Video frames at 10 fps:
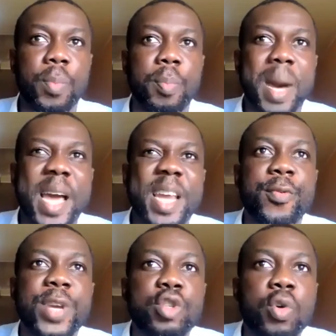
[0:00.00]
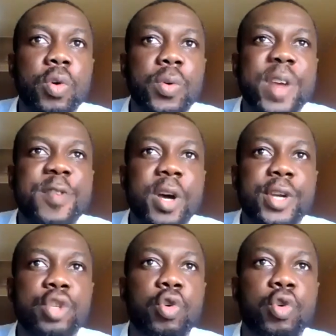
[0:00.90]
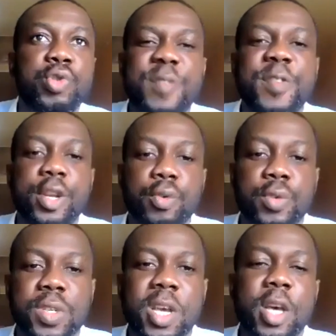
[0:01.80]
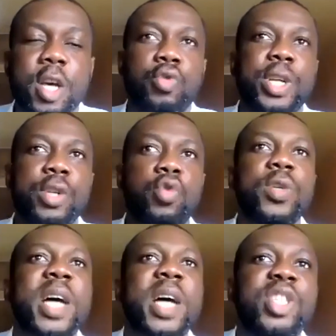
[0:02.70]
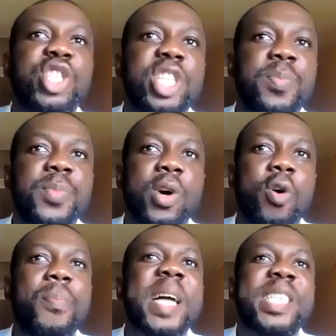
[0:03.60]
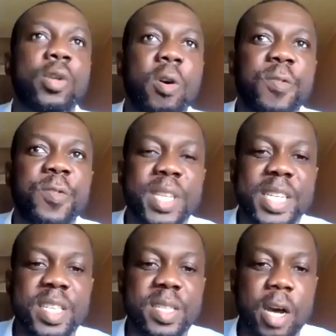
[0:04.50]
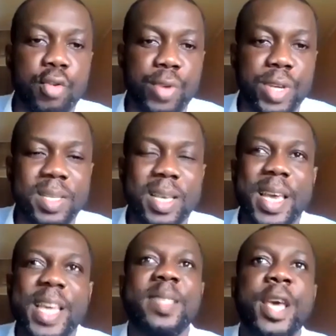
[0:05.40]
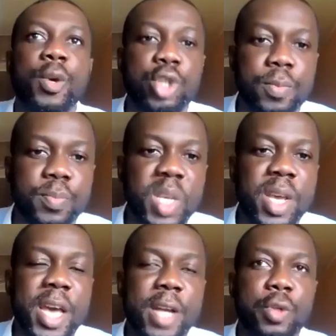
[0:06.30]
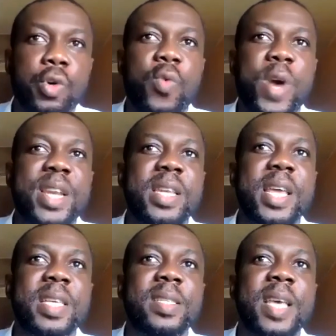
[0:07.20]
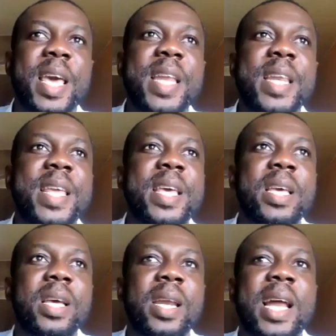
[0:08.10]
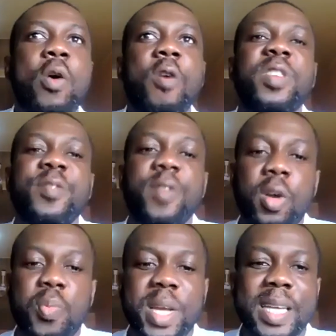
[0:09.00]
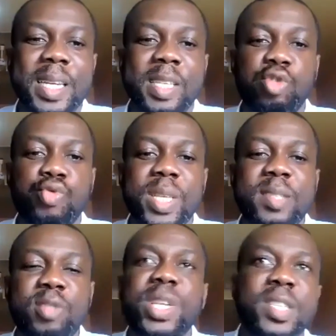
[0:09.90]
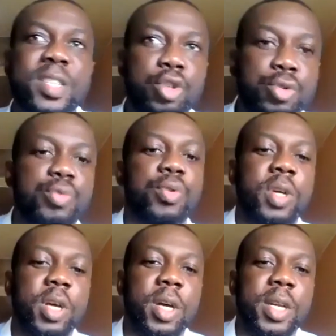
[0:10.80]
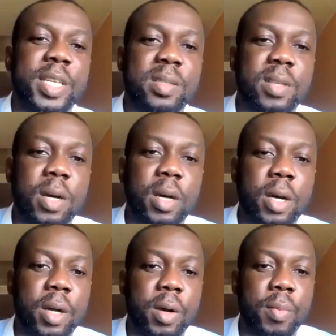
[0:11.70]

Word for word: mining resource, resource revenues to the total GDP or budget of these countries is huge. And so when there's any lack of development, it is traced straight to these uh,